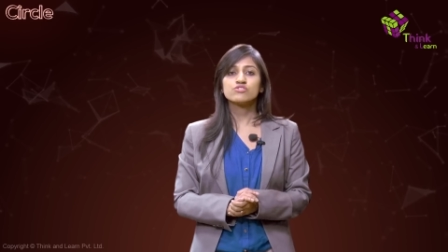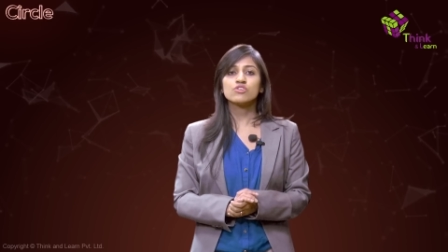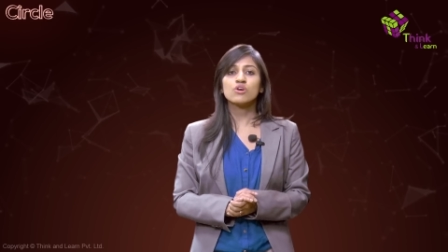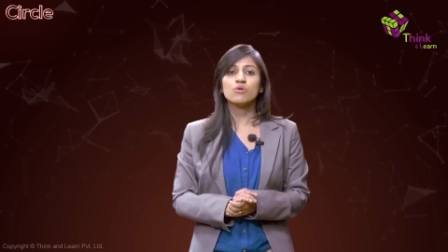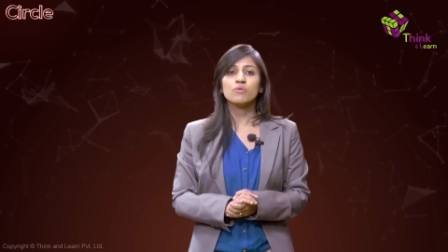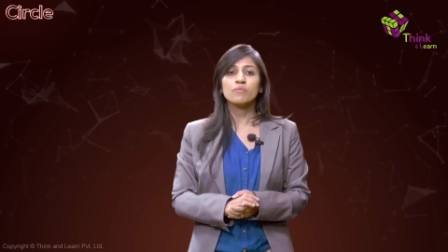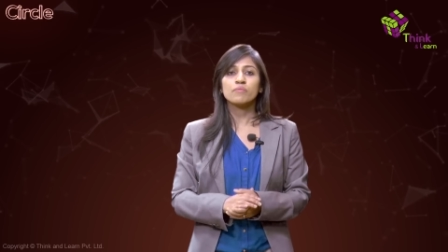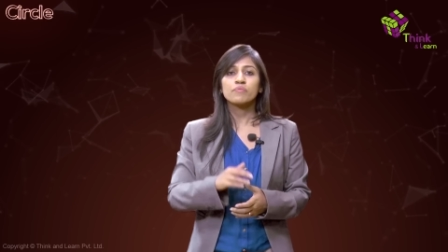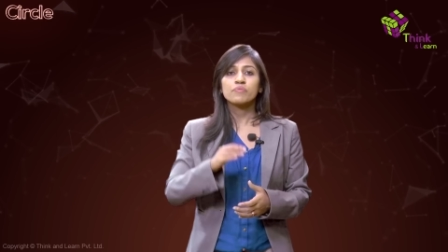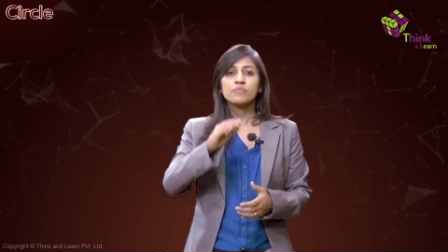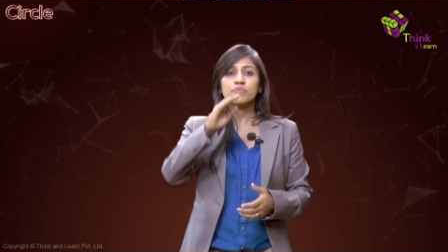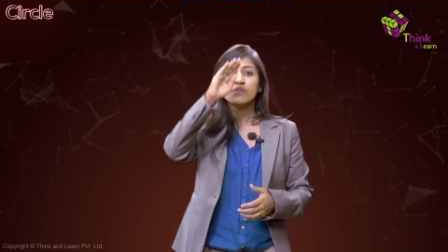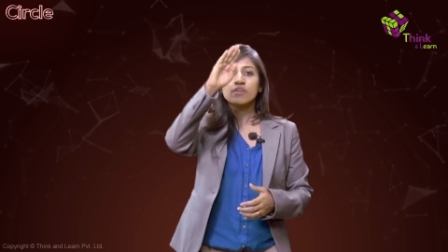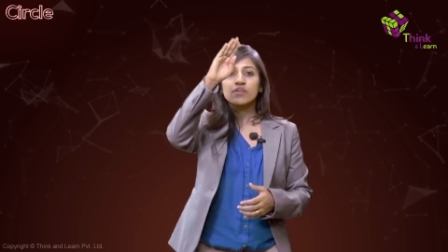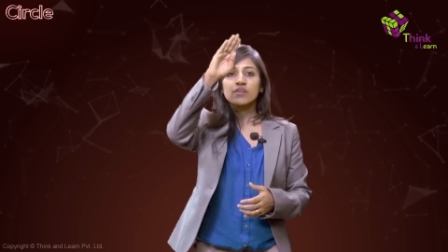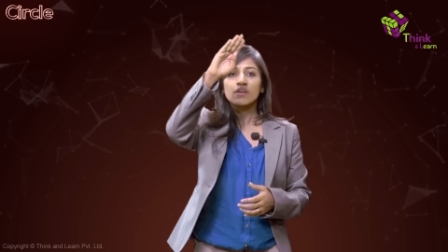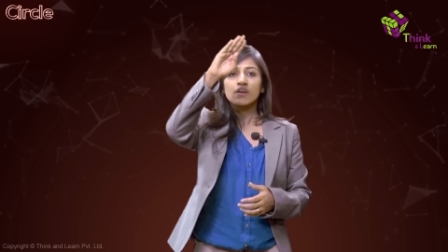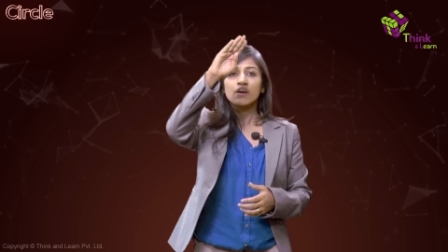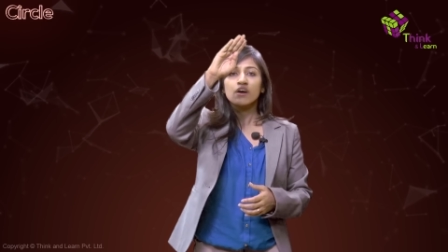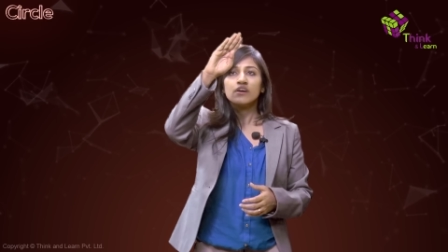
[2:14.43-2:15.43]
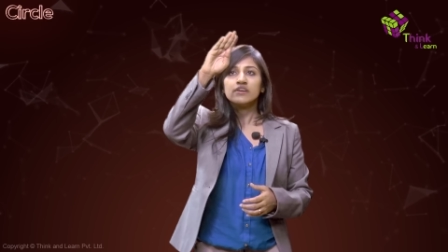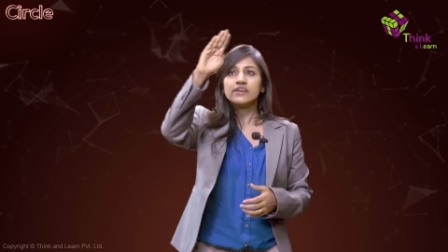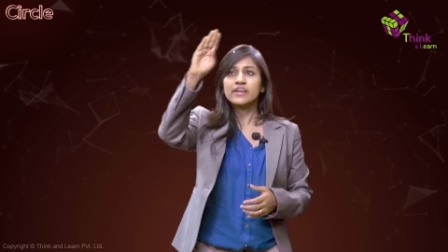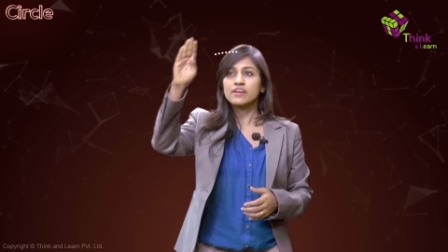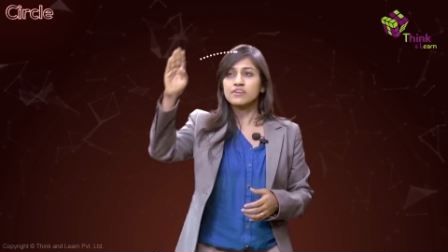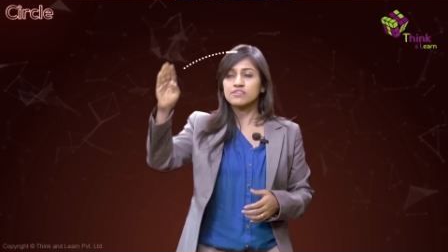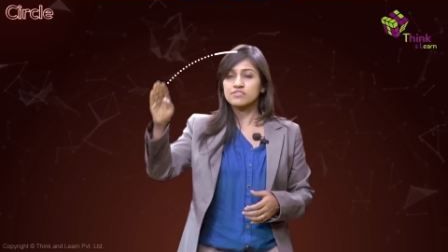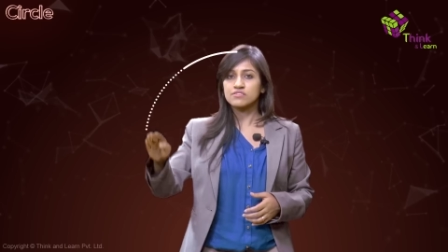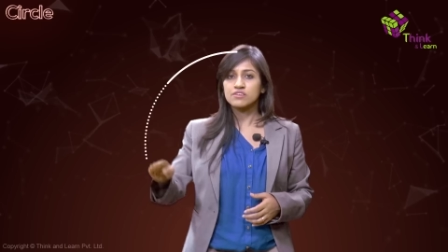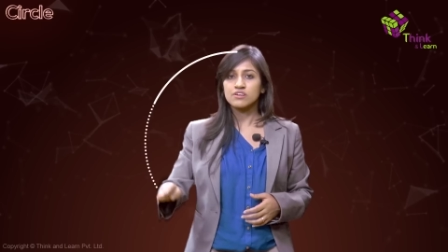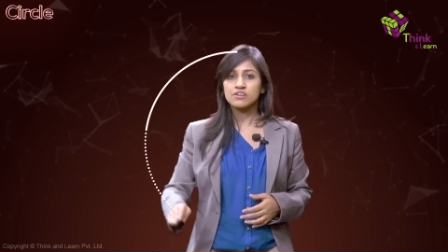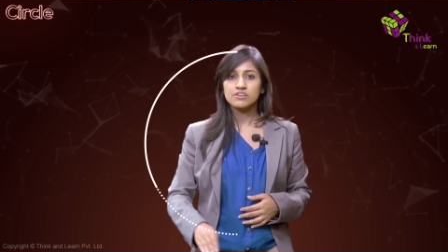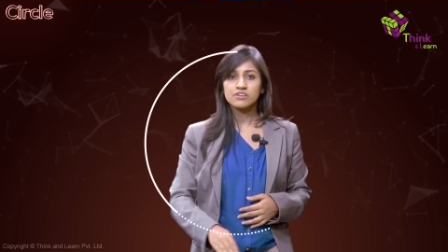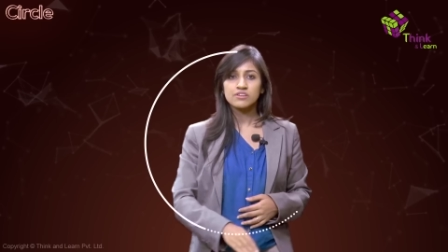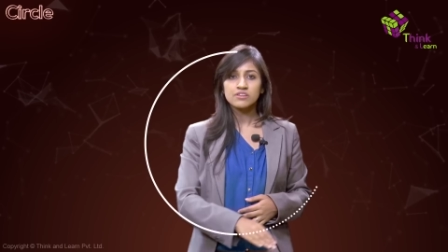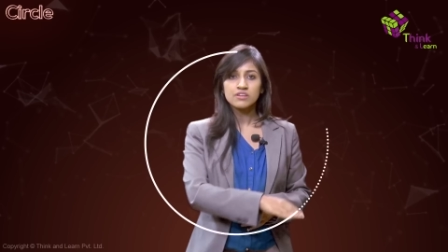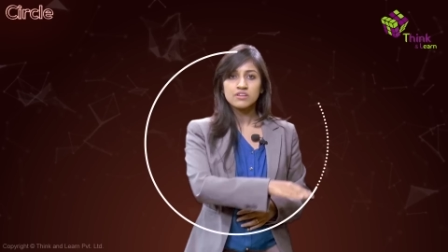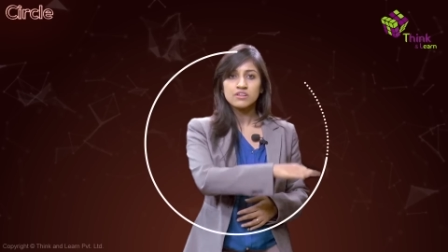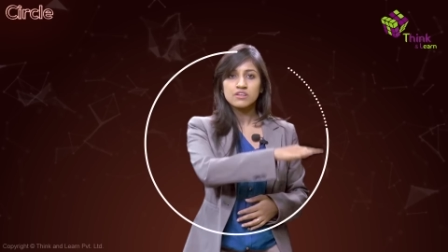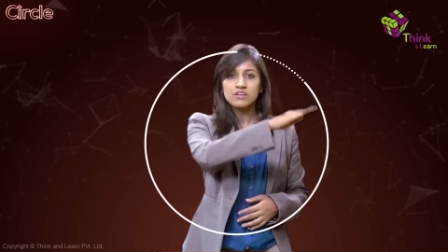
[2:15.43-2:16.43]
So take a
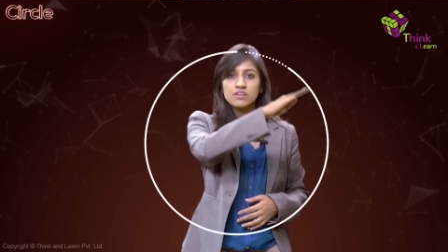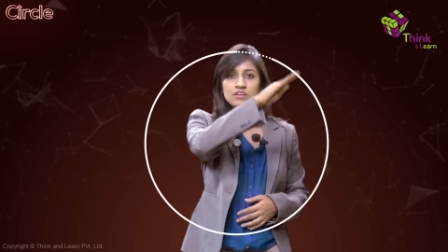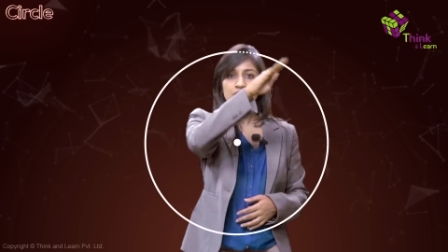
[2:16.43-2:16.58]
circle.